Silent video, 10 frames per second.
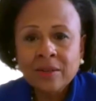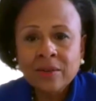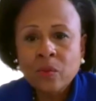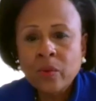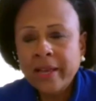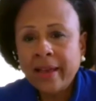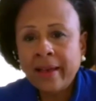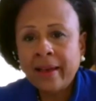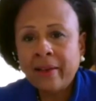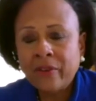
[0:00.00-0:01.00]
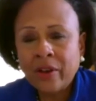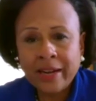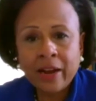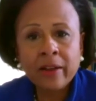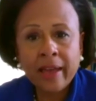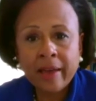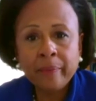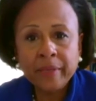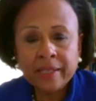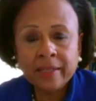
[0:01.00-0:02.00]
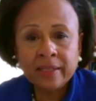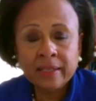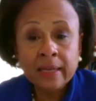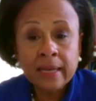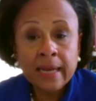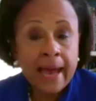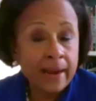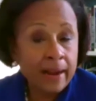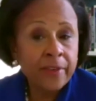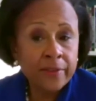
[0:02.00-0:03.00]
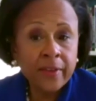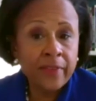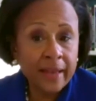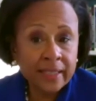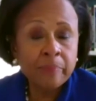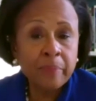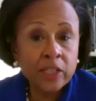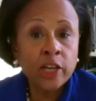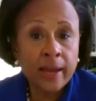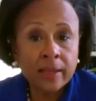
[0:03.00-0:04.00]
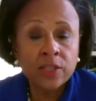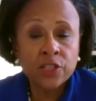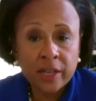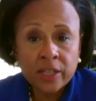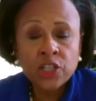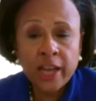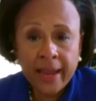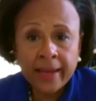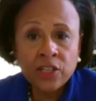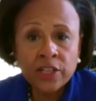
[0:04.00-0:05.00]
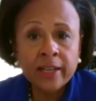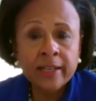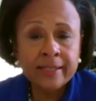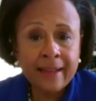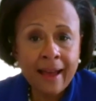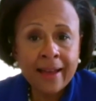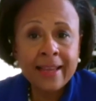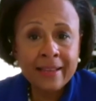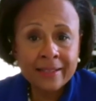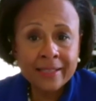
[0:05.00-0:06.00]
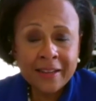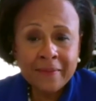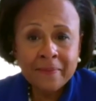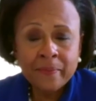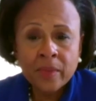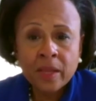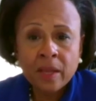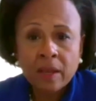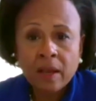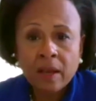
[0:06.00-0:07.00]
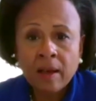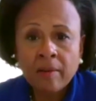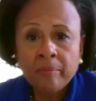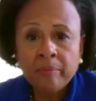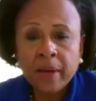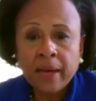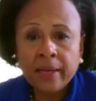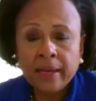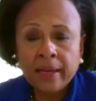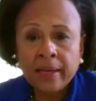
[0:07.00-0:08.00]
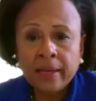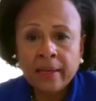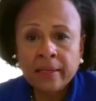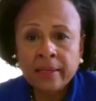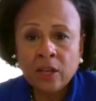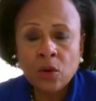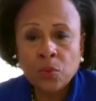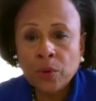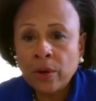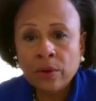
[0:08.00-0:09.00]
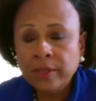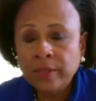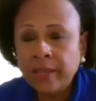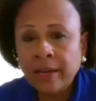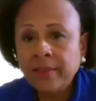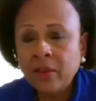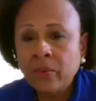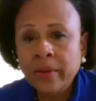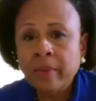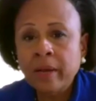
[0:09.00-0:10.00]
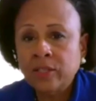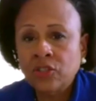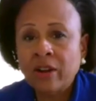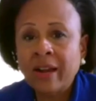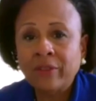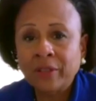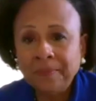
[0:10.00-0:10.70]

we have on our campuses. And I think that that's a big challenge. Change is not easy, but it is a road that I think we must travel.